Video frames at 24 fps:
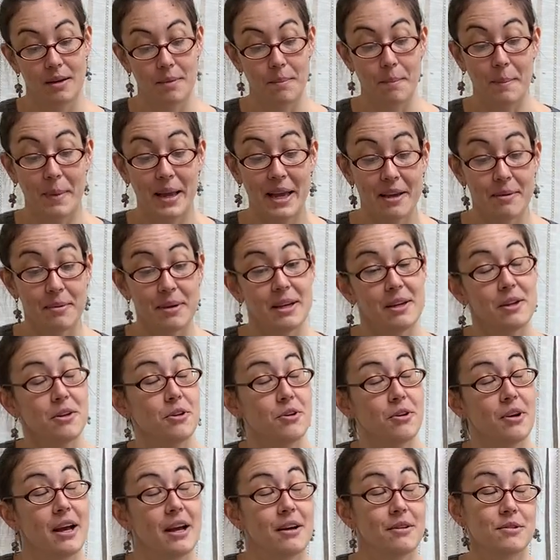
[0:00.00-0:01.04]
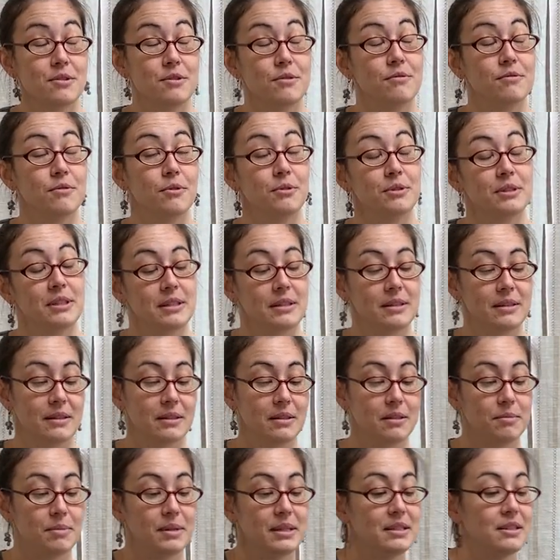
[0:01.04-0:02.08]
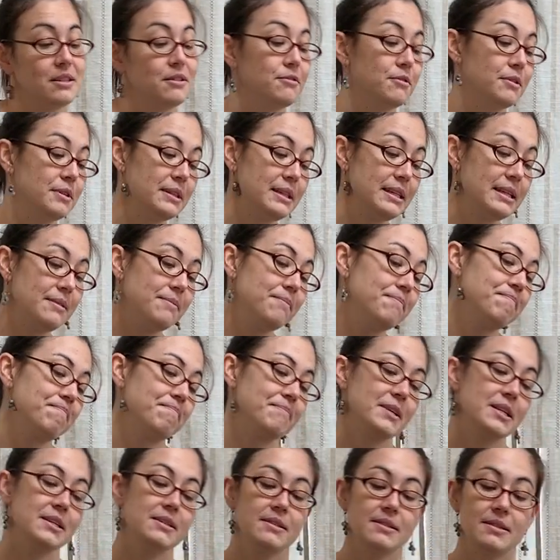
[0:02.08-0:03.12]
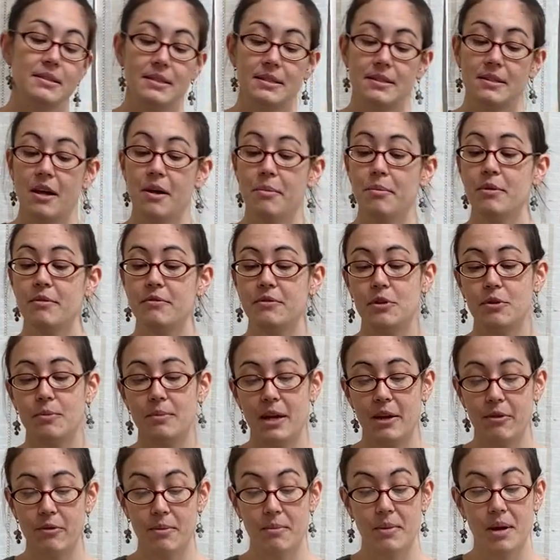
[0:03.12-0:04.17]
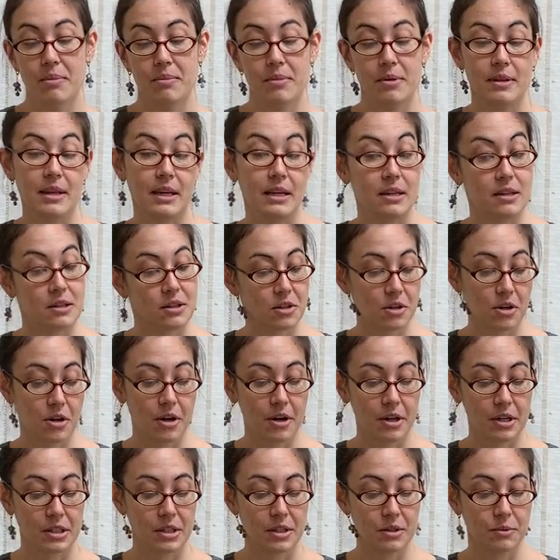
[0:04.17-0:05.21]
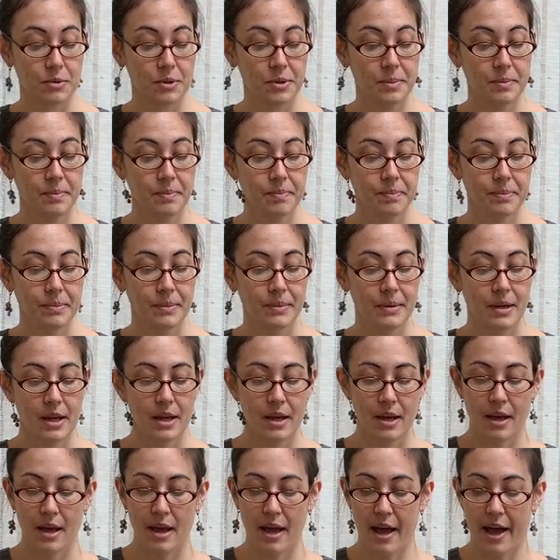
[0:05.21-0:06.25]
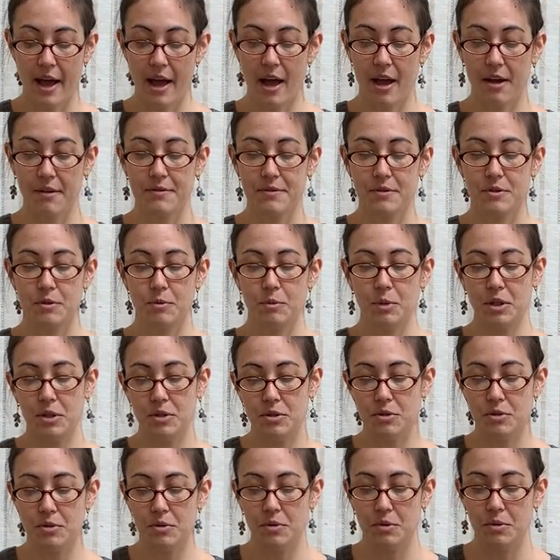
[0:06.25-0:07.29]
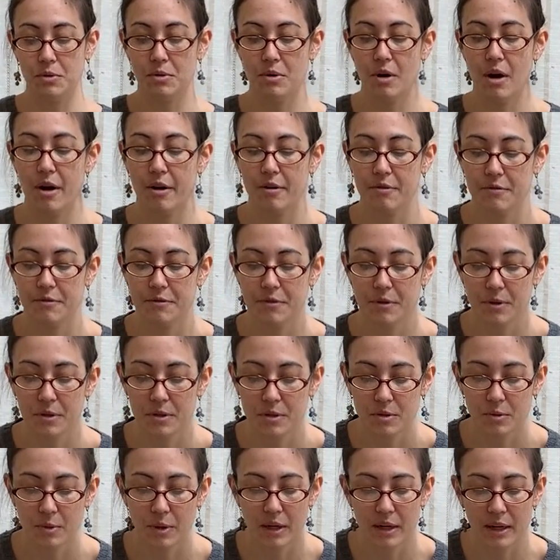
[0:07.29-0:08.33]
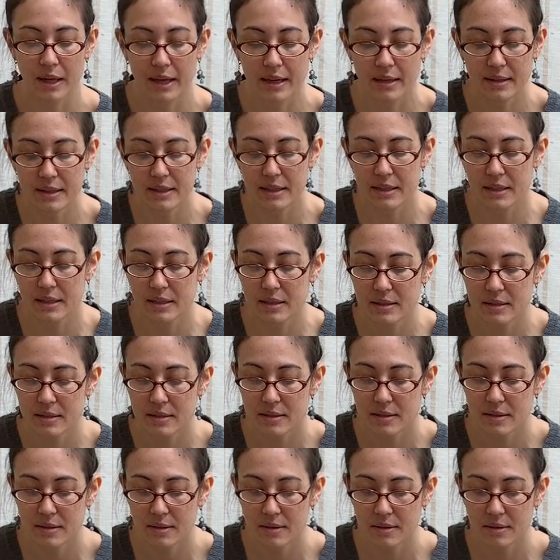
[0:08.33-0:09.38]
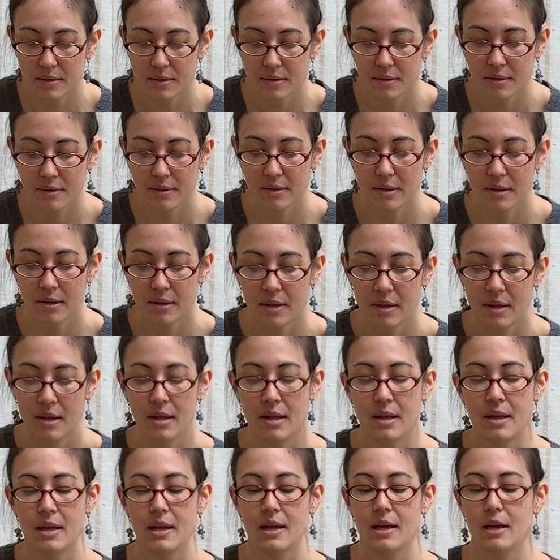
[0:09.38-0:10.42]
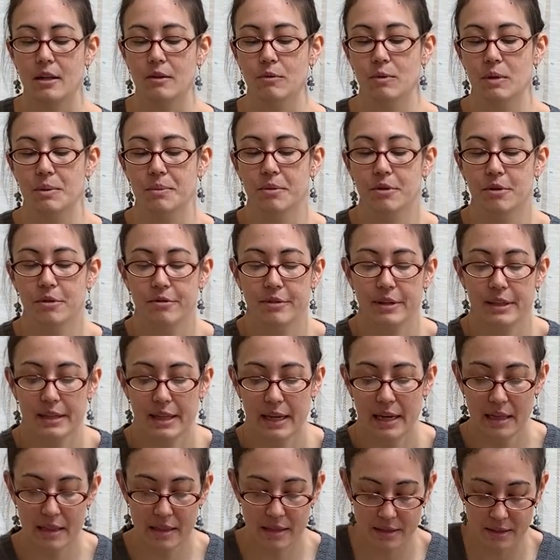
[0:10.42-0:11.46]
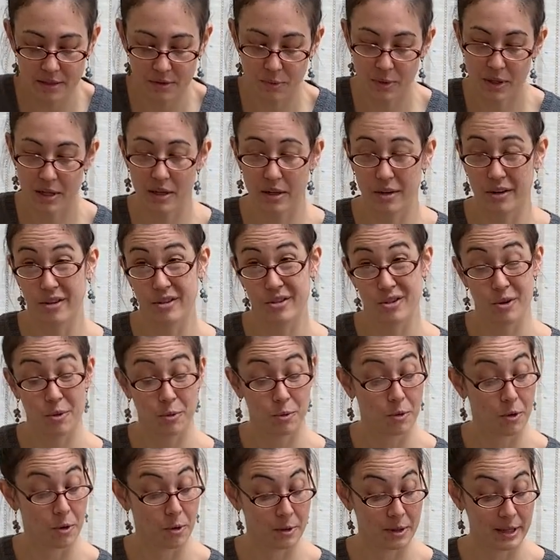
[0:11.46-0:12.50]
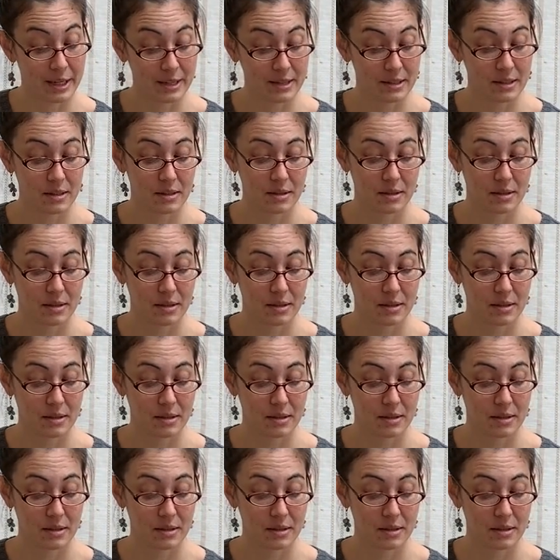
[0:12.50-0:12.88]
Maybe in your house you fold it a little bit differently. Some of you may remember that in the garden room, after we do our first one like this, we move it like this. We can also roll it,